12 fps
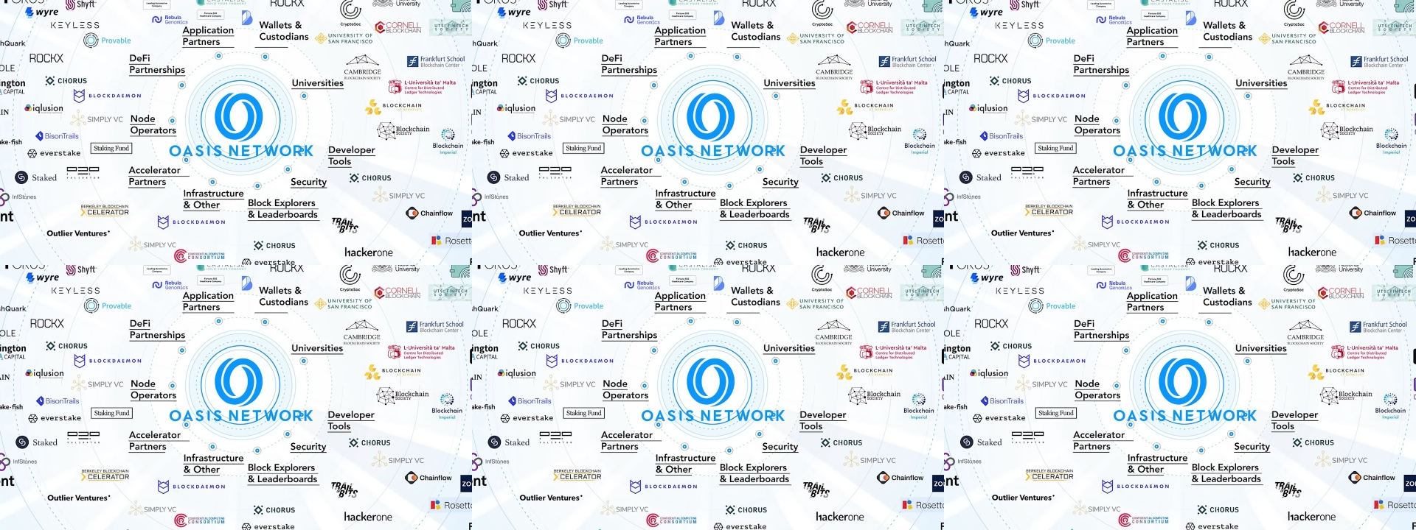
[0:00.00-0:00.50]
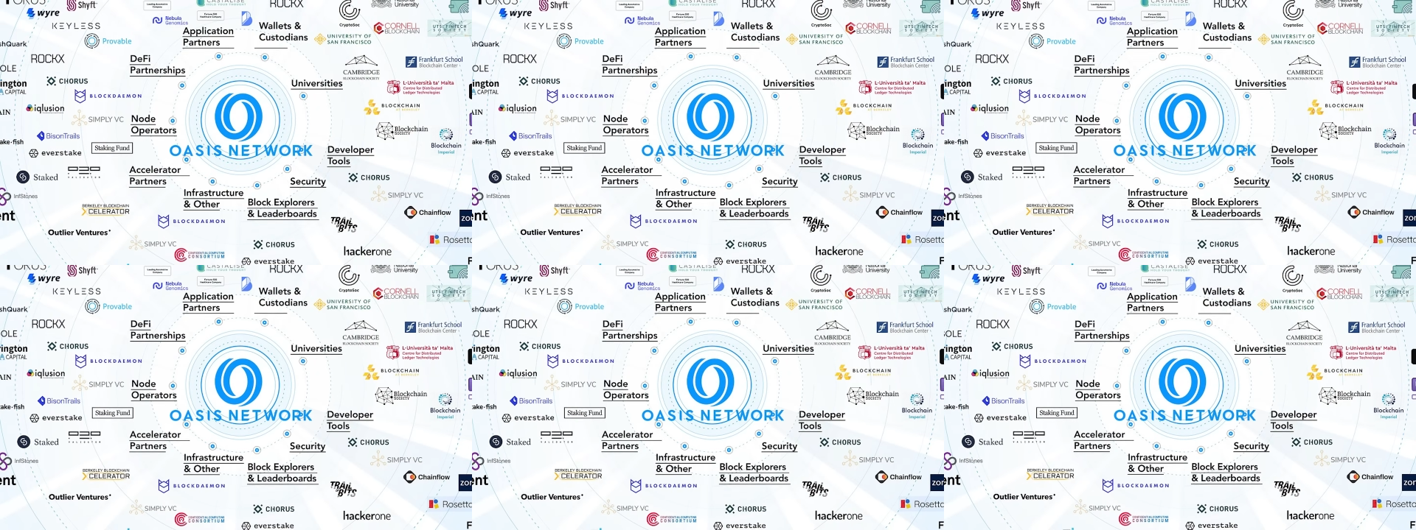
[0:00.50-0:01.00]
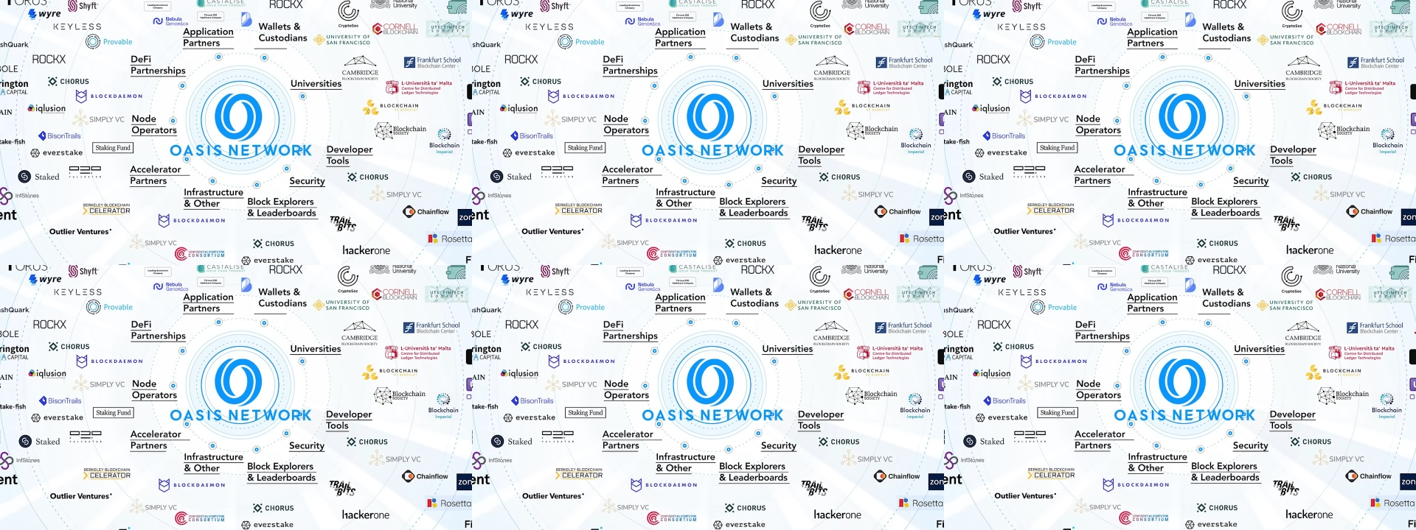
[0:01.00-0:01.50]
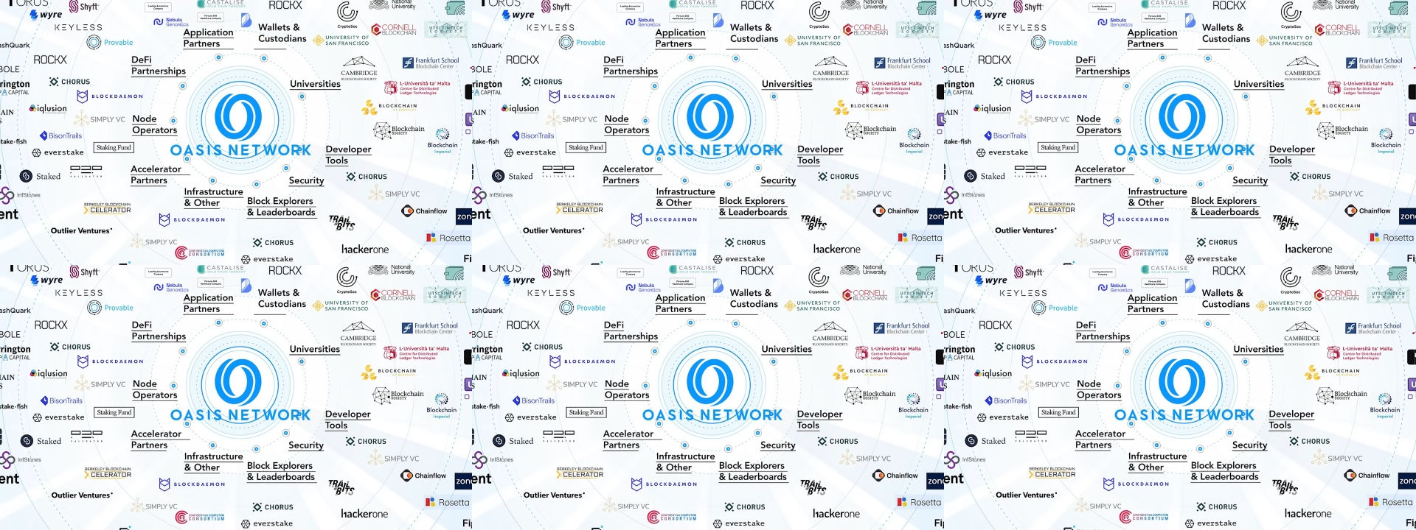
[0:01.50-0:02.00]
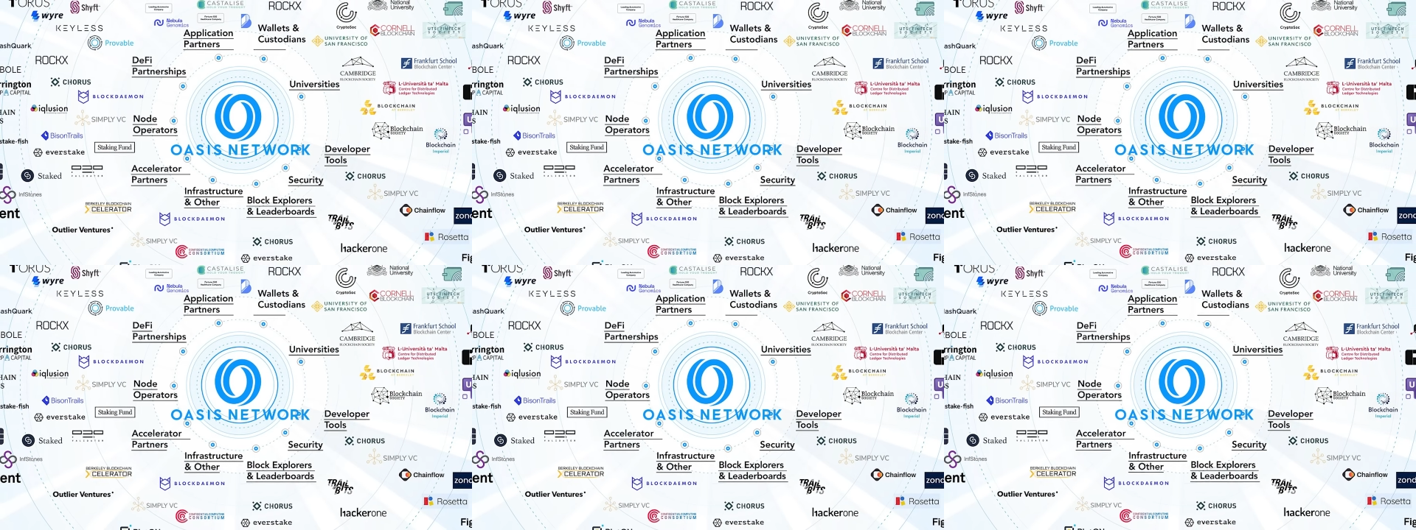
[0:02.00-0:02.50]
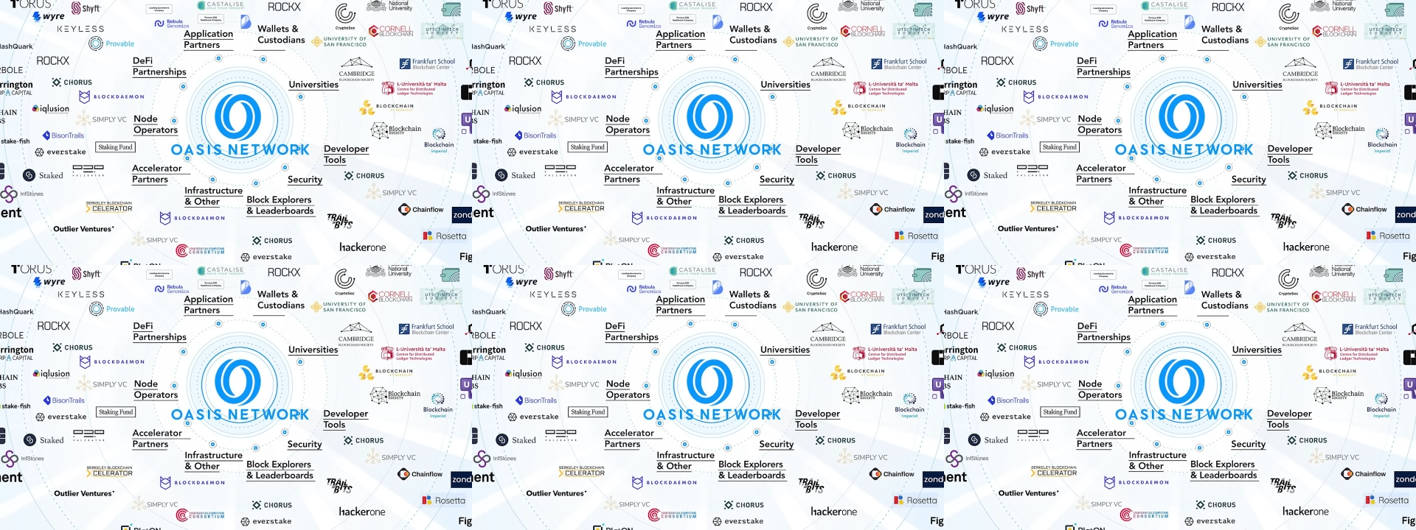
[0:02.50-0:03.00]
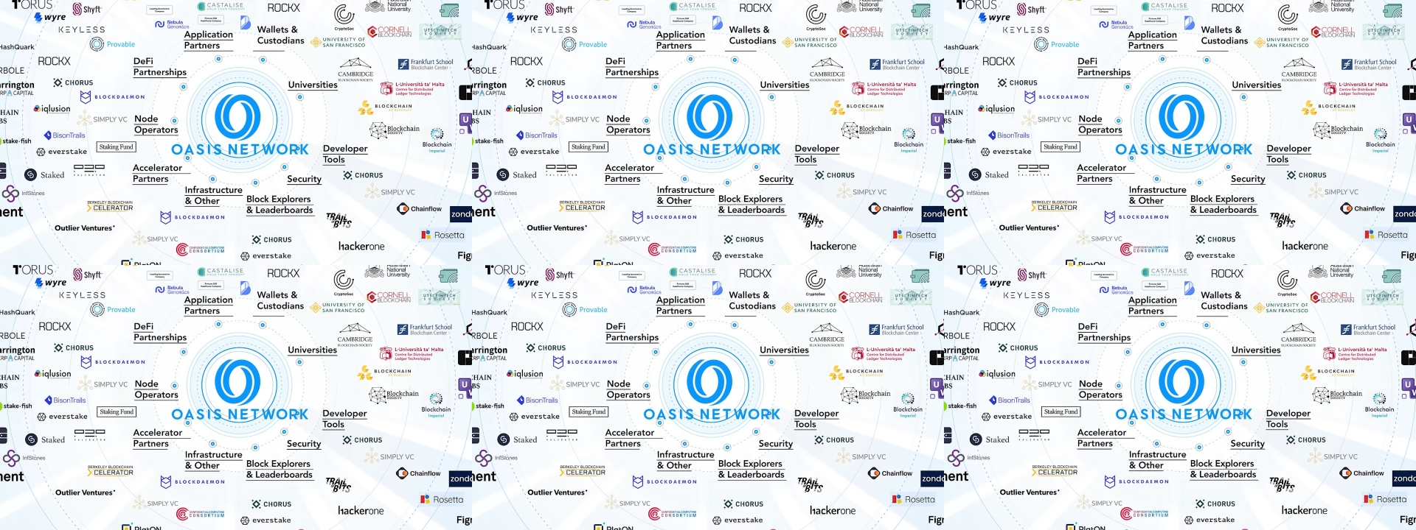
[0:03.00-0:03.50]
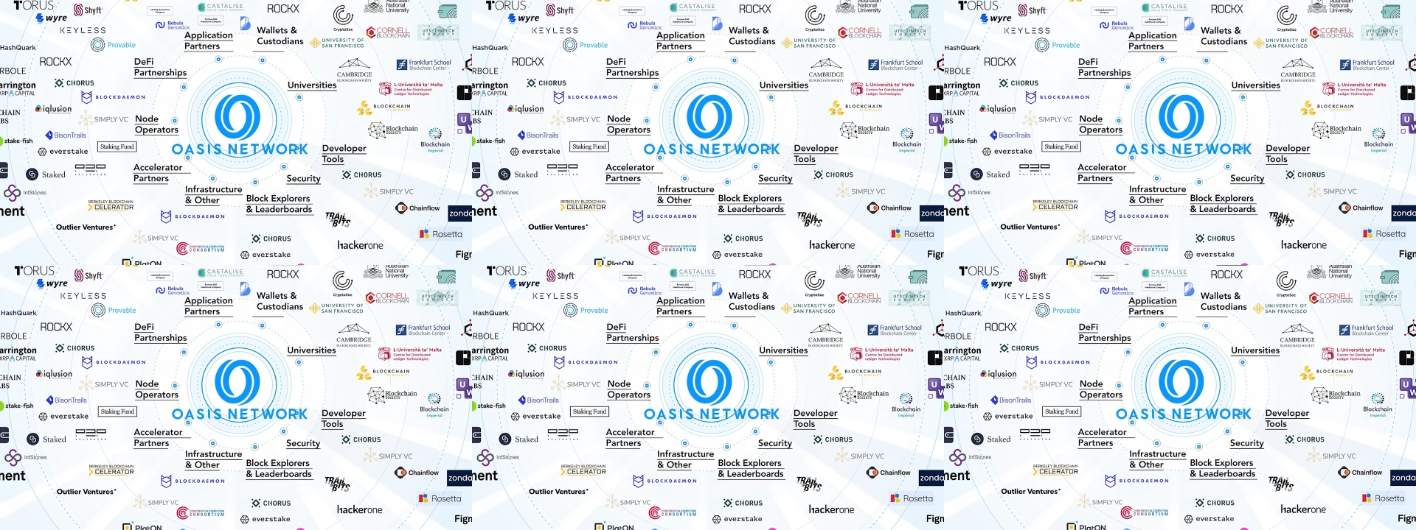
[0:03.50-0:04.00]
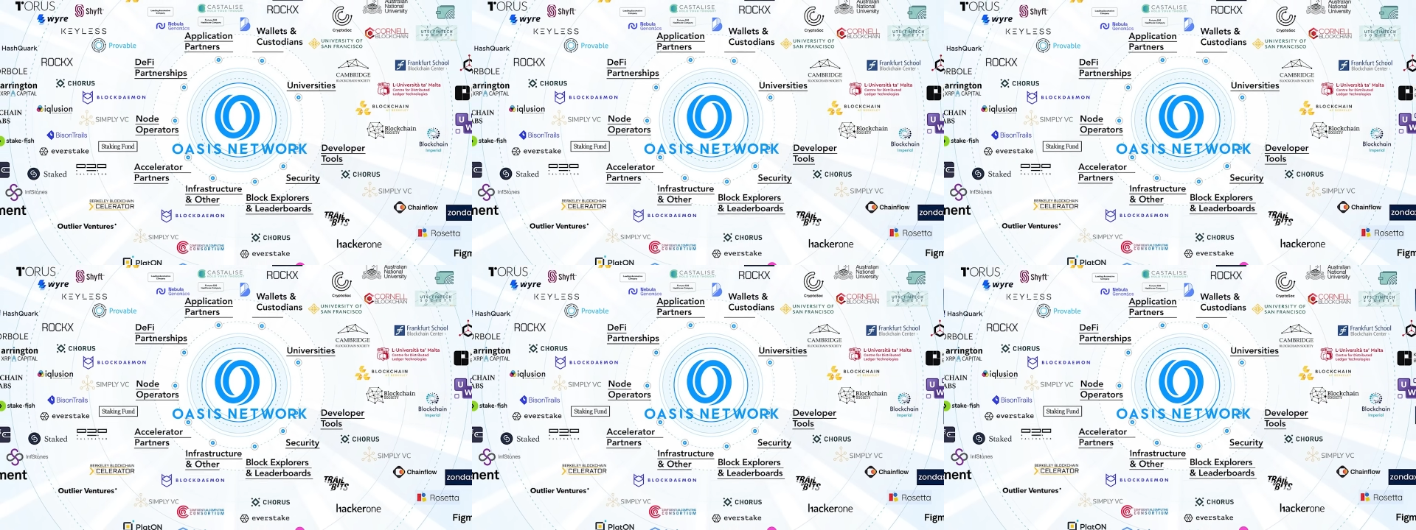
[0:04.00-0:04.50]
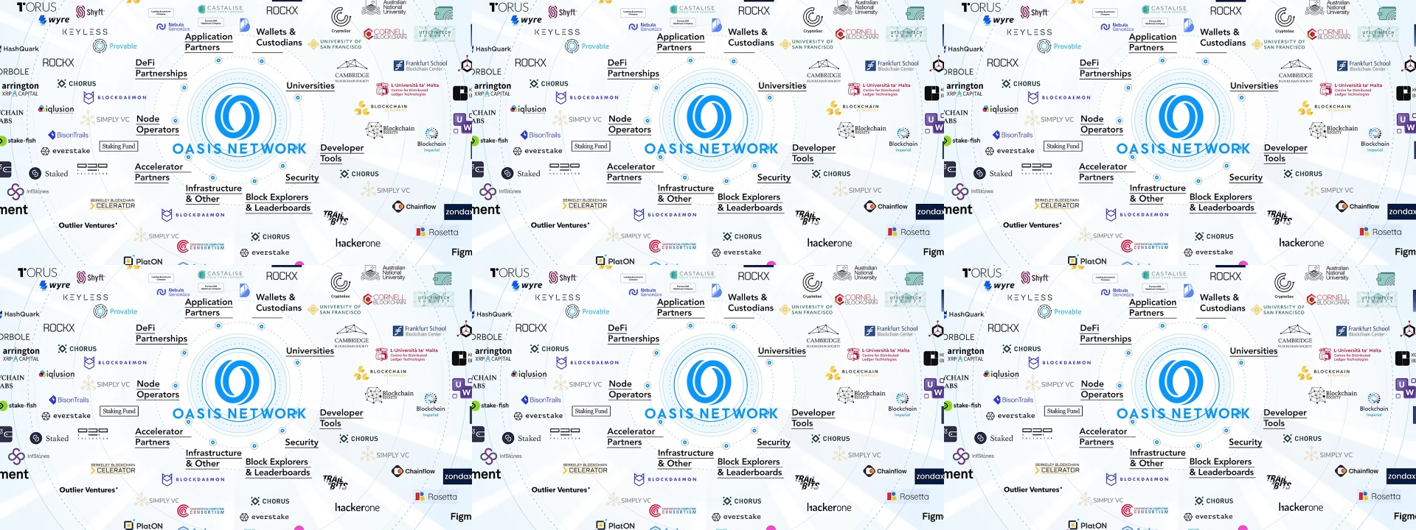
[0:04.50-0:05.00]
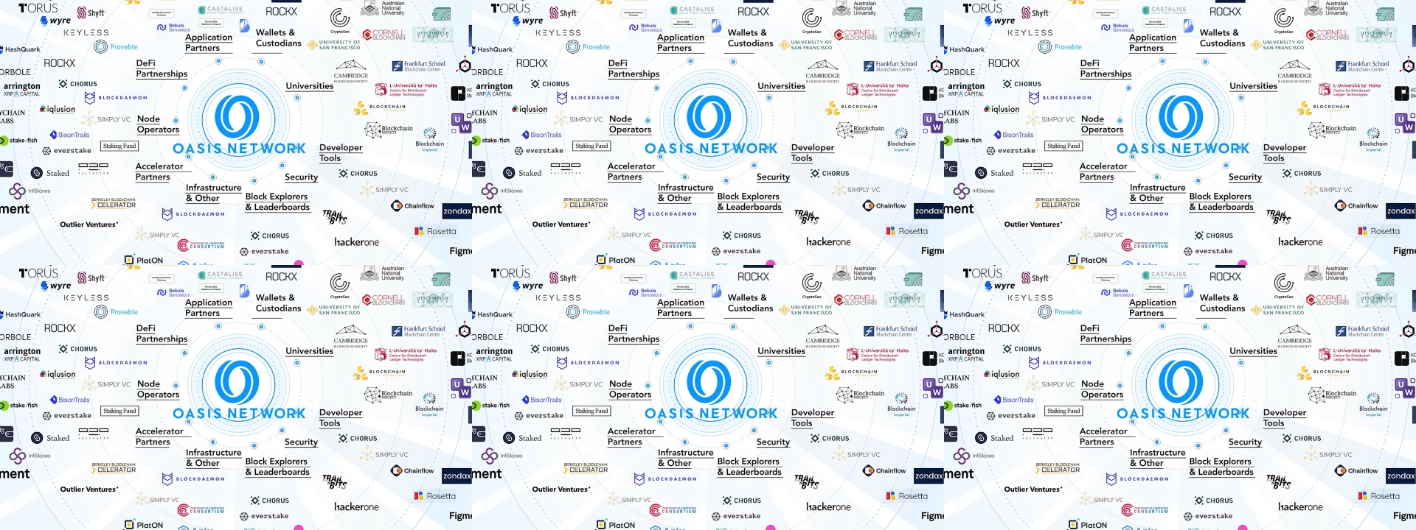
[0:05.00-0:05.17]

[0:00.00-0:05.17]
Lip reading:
(no speaker visible)